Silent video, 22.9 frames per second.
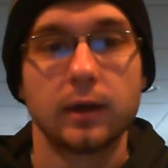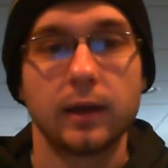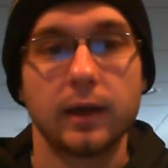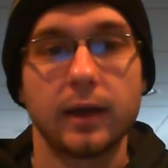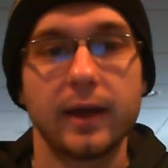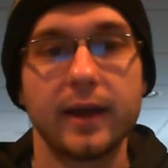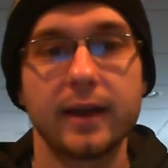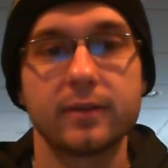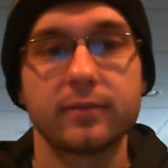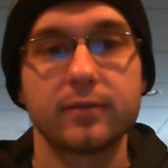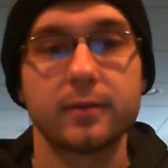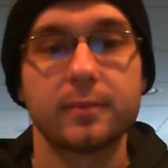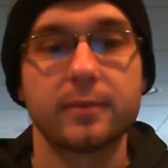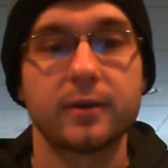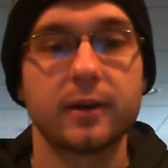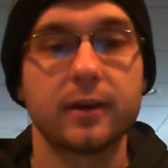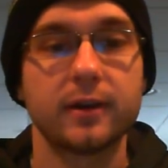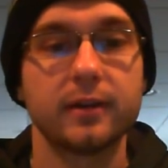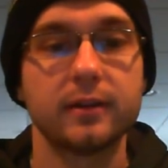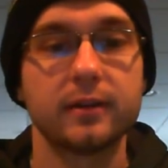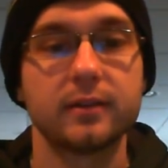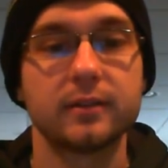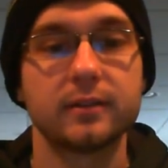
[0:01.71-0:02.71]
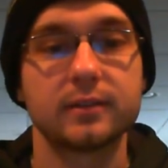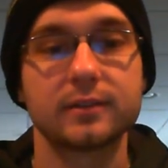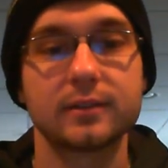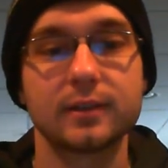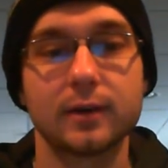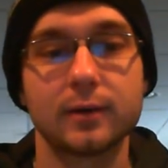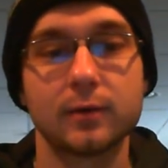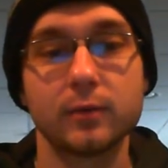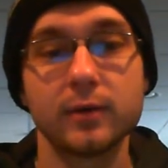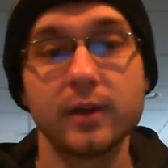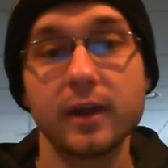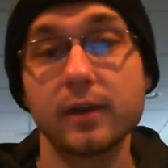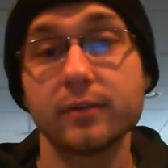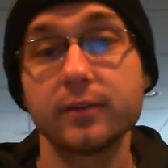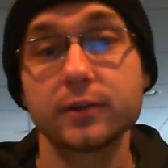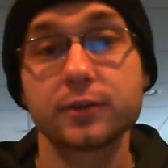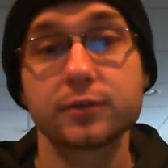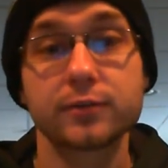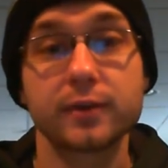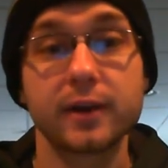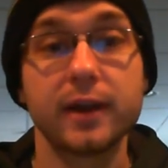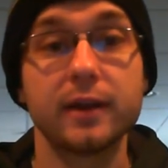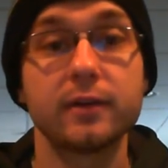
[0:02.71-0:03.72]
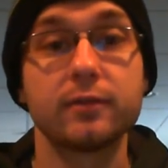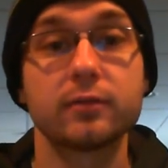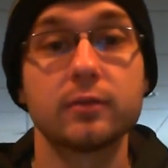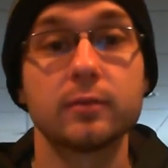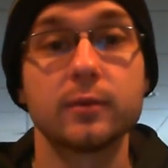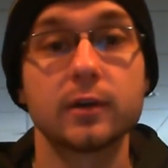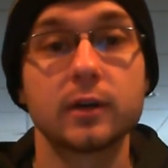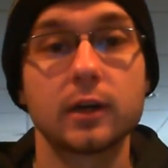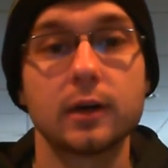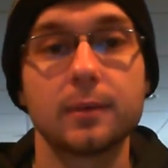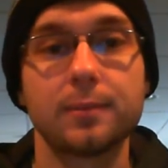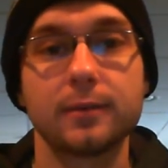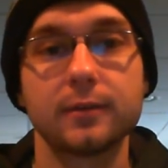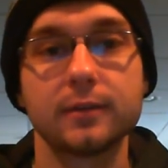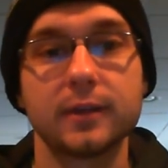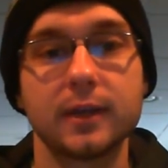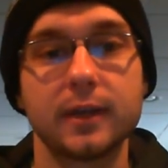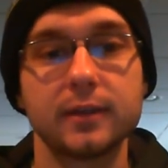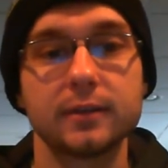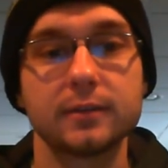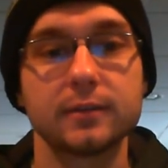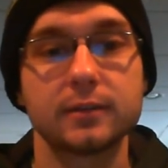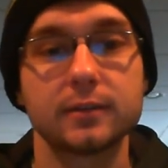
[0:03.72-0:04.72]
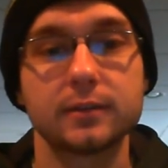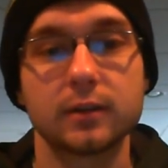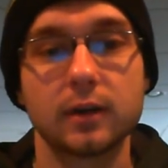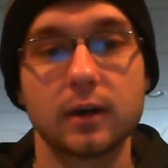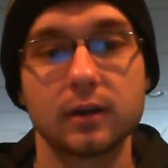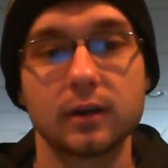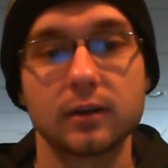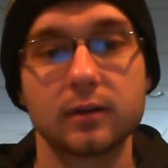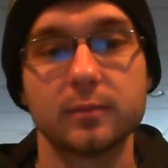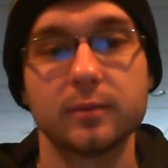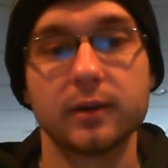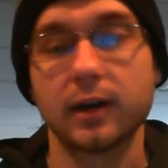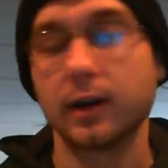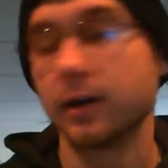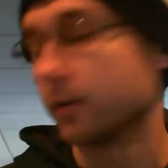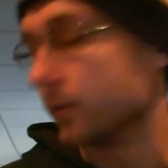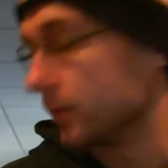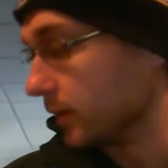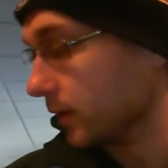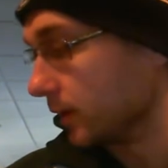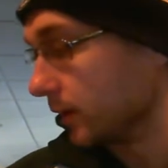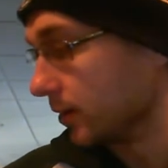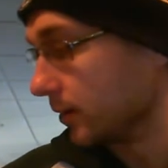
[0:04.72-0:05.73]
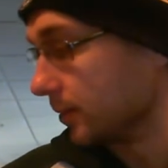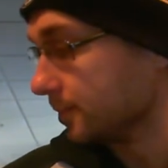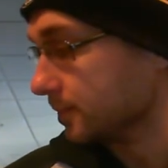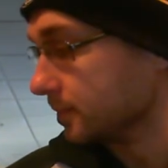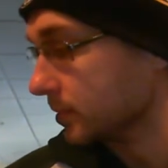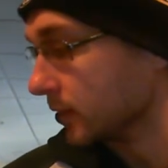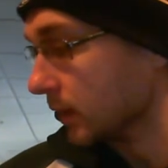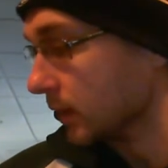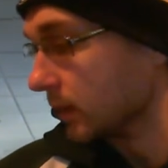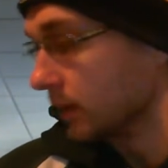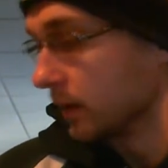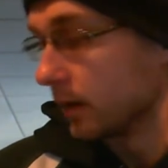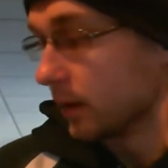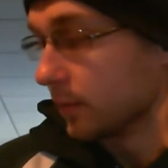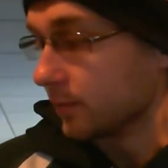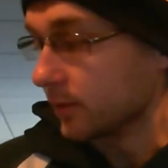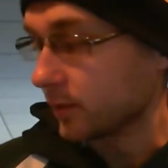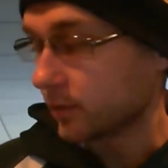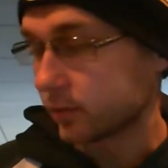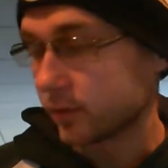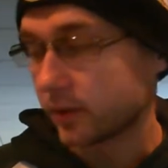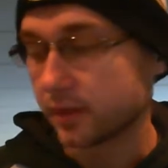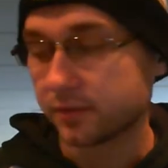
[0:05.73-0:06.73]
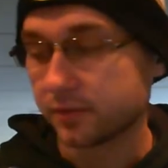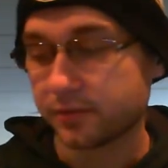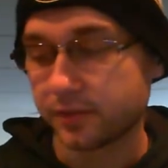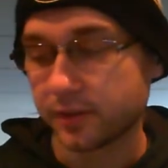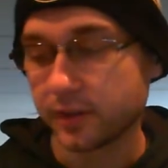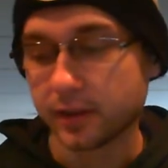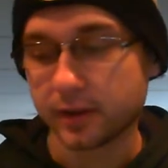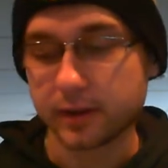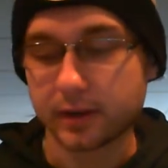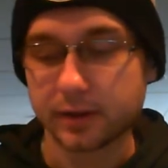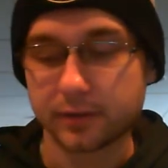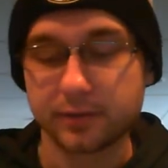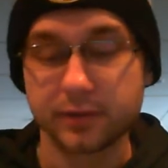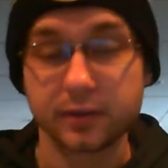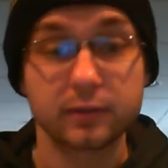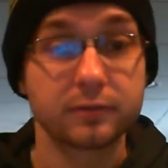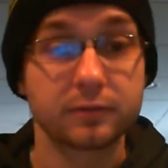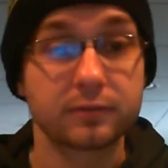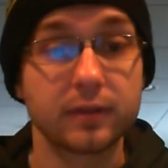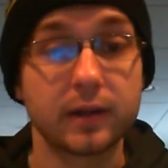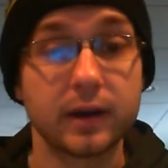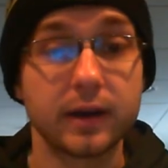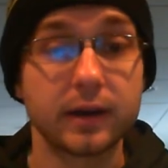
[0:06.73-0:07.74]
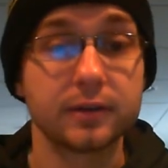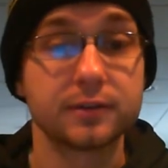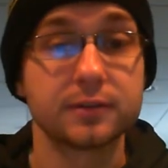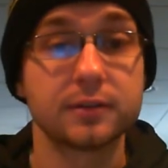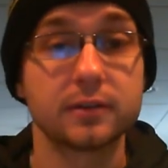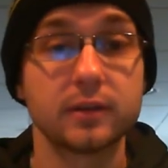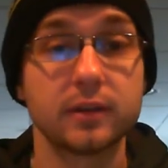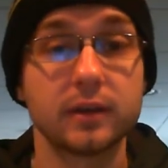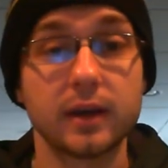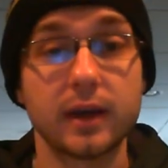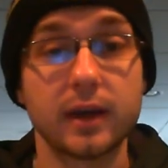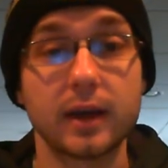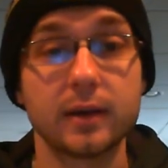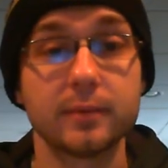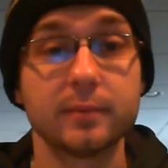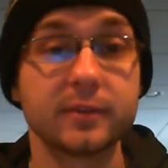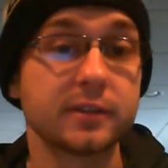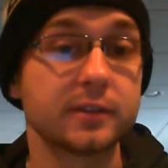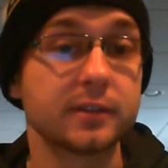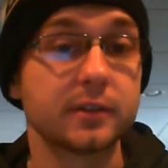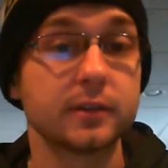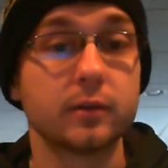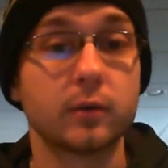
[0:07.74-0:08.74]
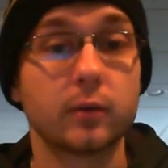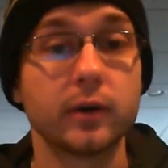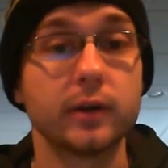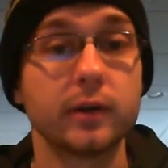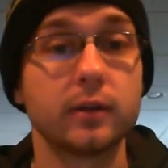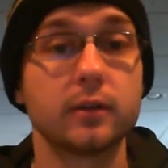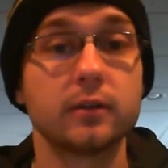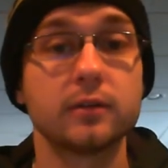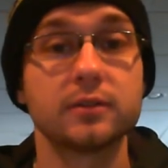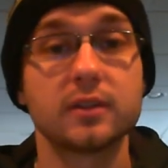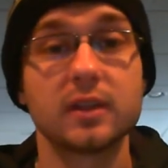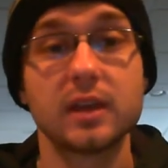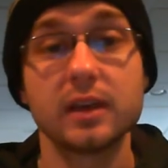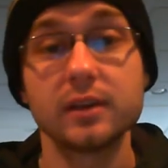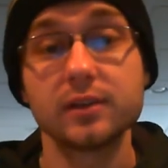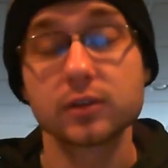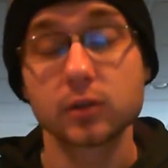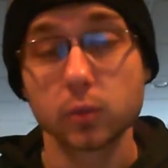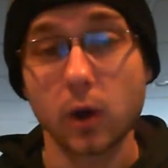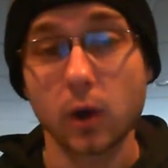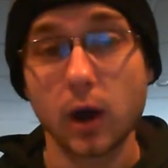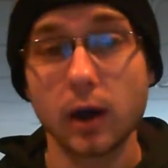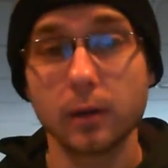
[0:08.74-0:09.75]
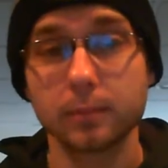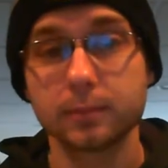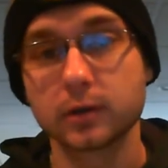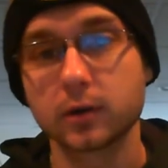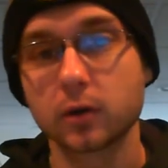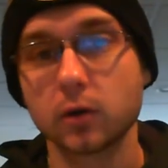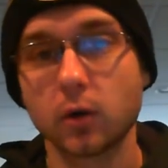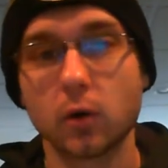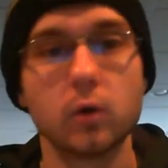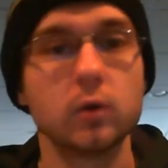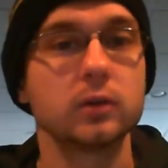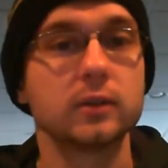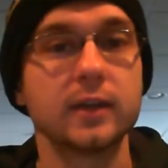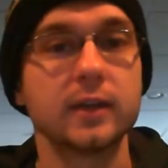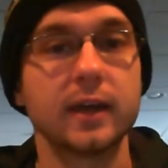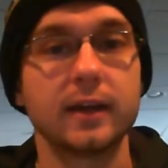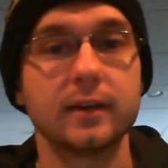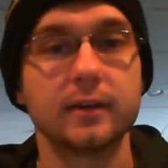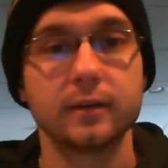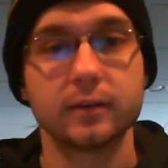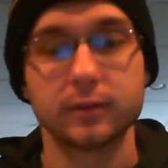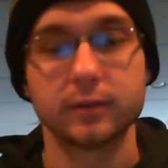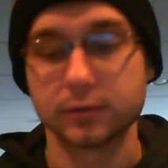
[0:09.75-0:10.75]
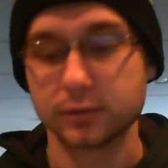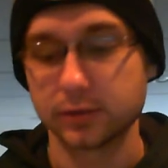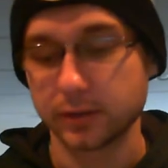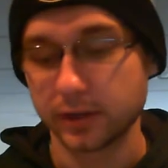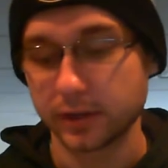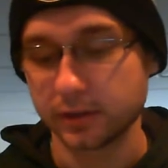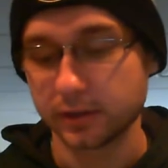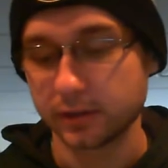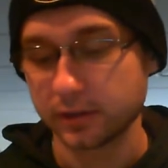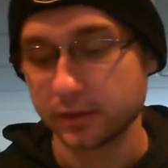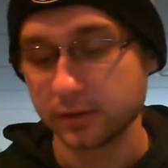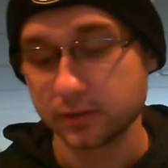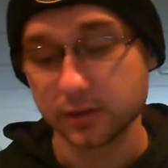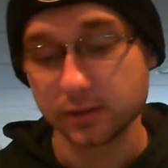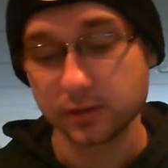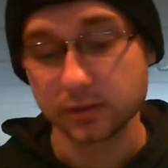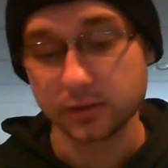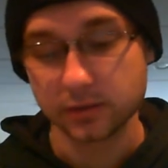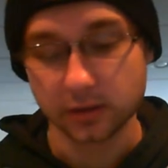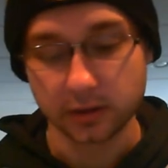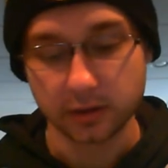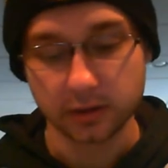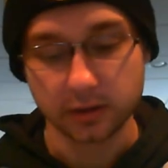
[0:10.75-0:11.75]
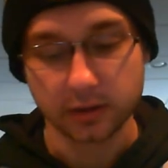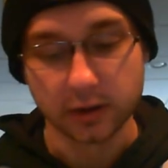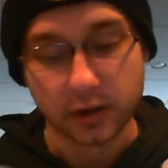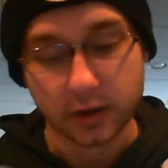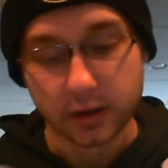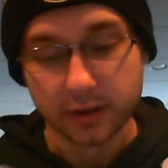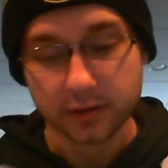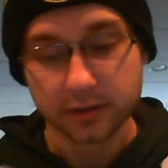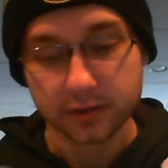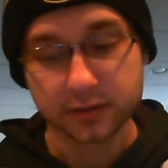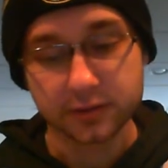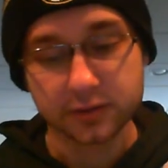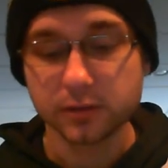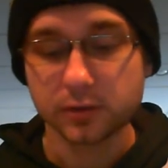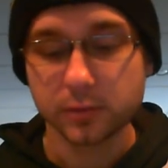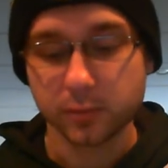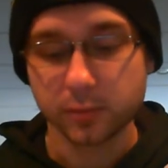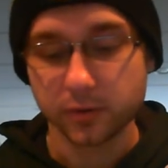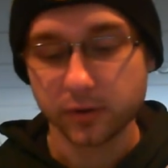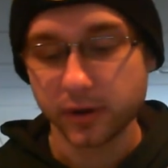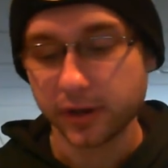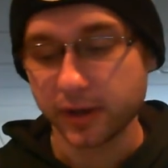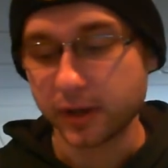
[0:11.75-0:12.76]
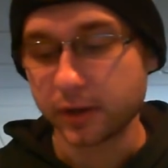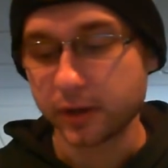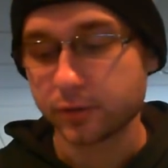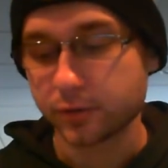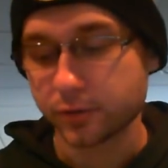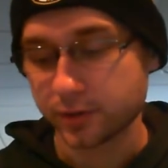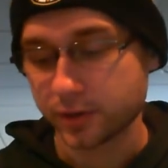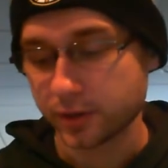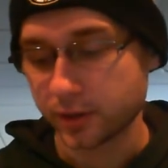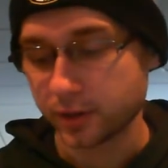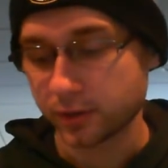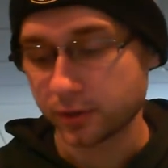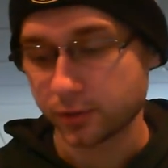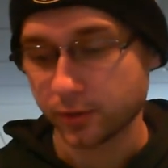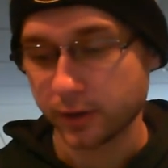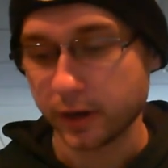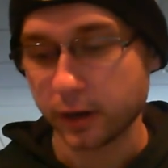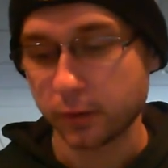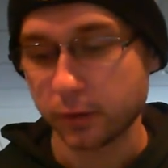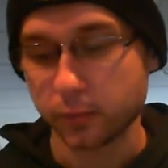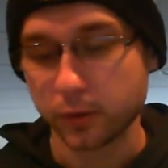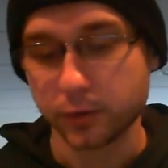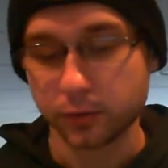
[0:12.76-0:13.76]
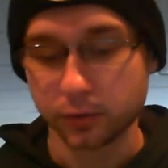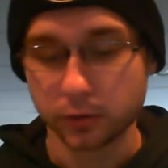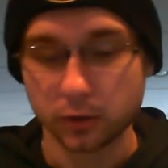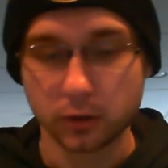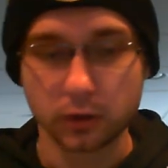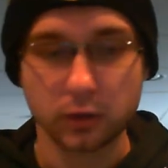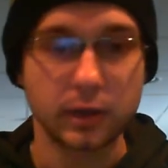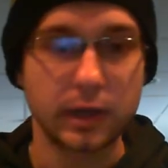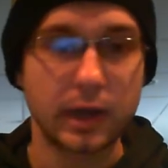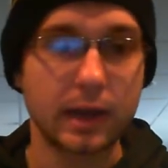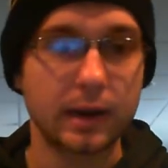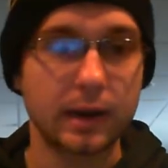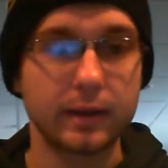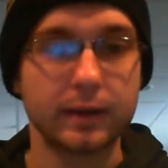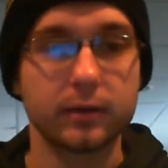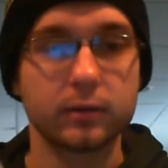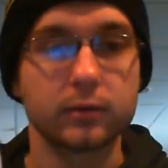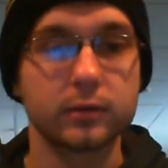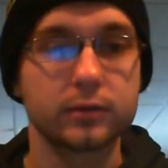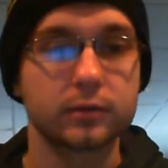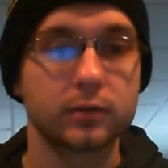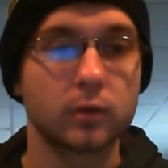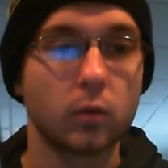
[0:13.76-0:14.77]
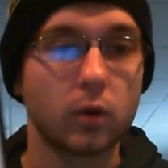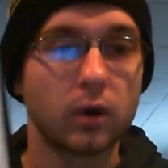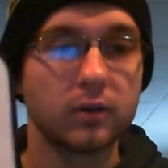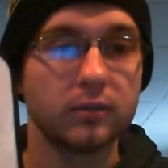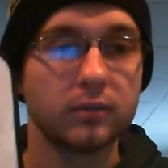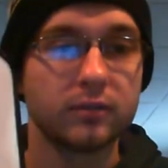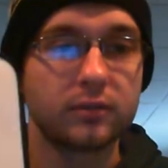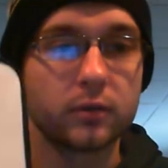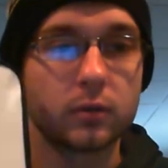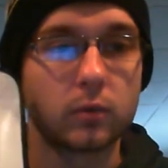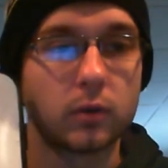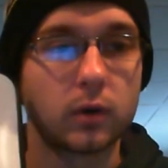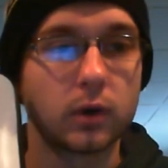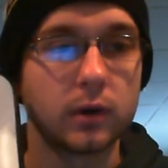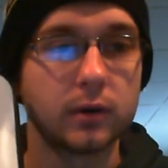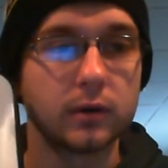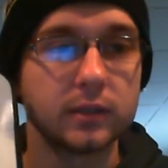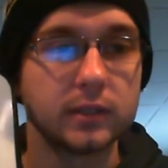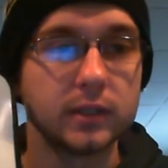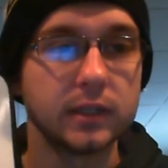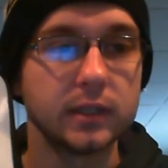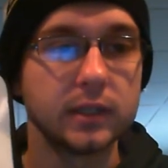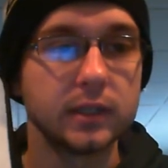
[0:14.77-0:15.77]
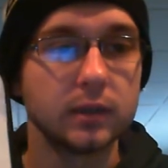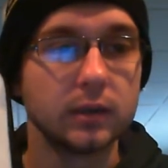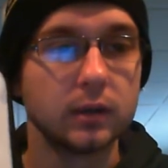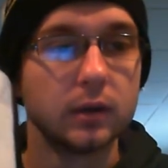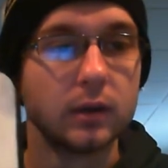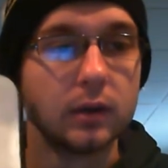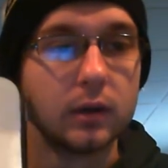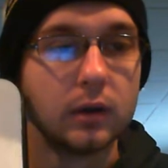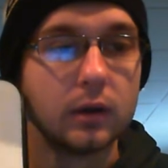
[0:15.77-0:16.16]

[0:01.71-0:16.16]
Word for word: Hey everybody. So we have a trade from a couple days to talk about. Um, between the Philadelphia Flyers and the Edmonton Oilers, they swapped goaltenders, and this is a this is a pretty interesting trade when you look at it. It was a one for one deal.